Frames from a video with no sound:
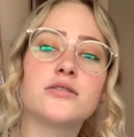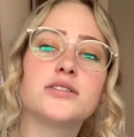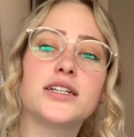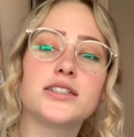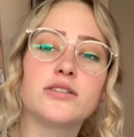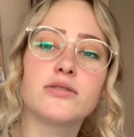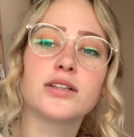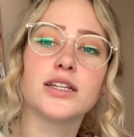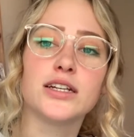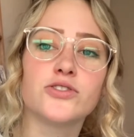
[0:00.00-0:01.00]
Daisy
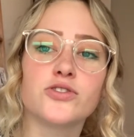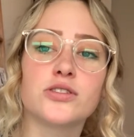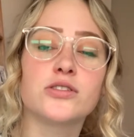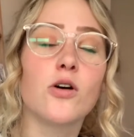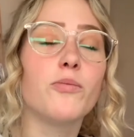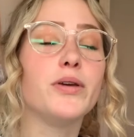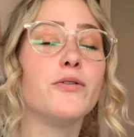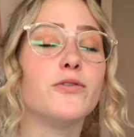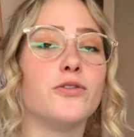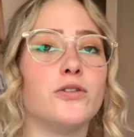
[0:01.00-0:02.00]
Ridley is just so
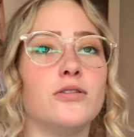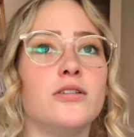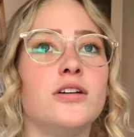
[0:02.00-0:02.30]
beautiful.